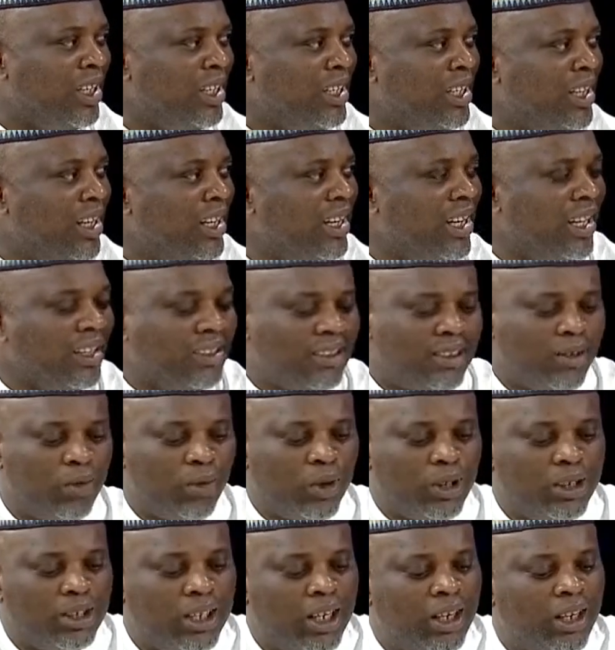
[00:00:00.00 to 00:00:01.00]
the next thing
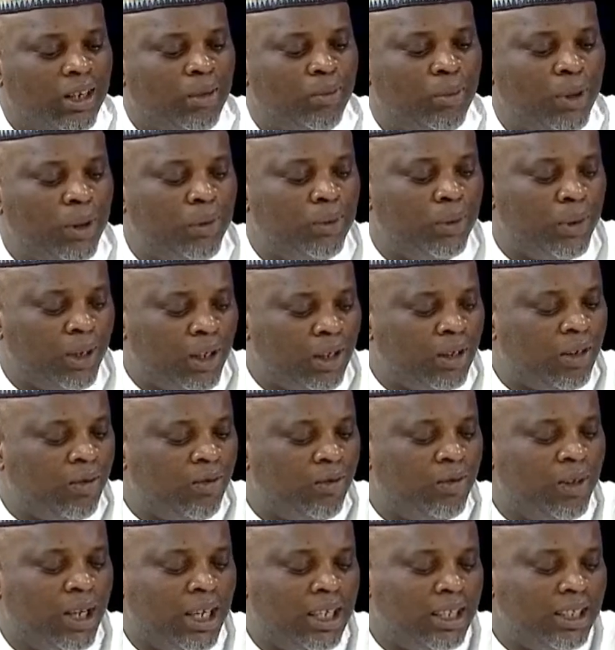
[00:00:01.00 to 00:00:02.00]
was a lot of people, a lot
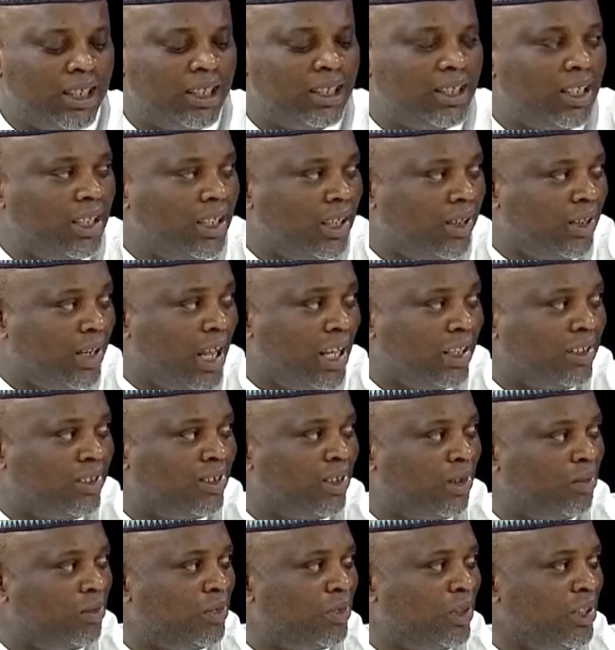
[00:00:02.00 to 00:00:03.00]
of Fulanis in that
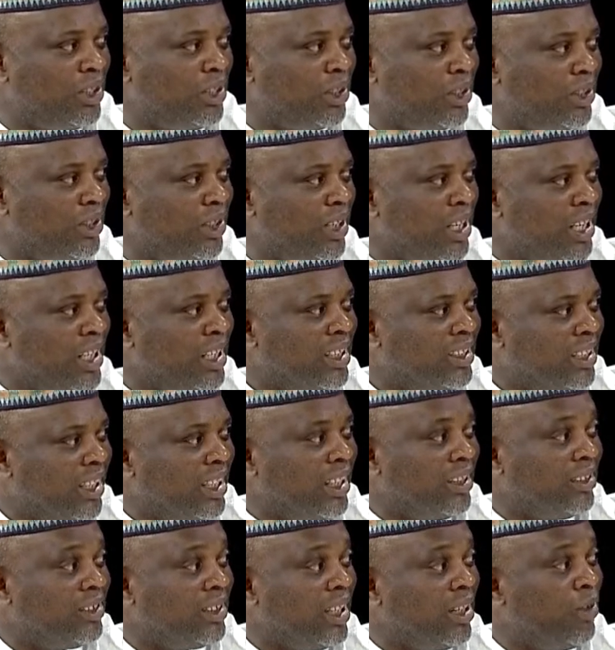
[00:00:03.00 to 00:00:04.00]
sub-region
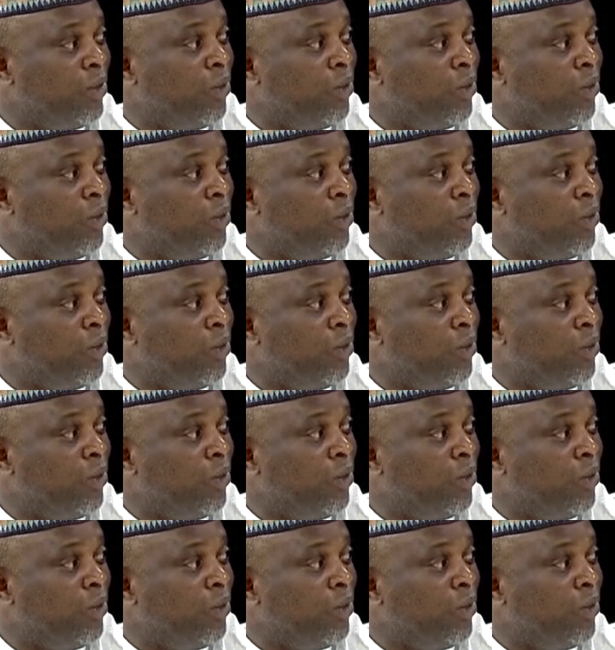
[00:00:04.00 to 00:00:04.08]
started to say,